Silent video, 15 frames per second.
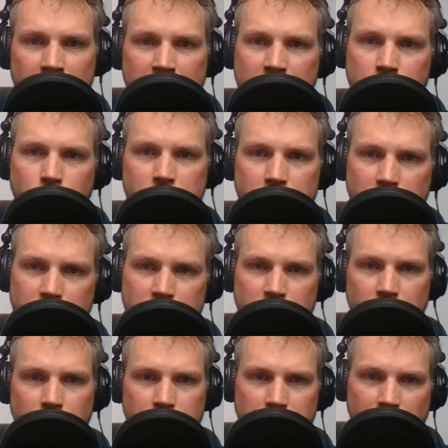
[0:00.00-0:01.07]
And it wasn't
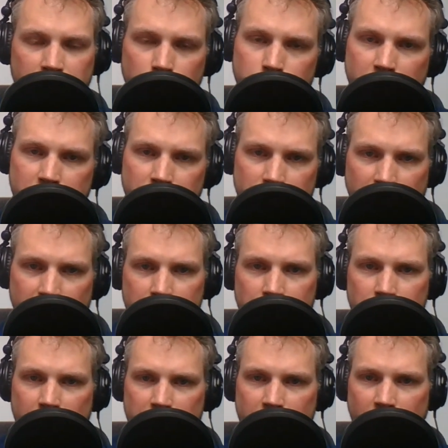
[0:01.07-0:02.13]
until several months
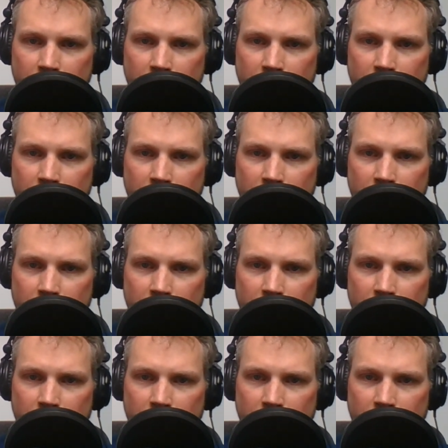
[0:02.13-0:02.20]
later,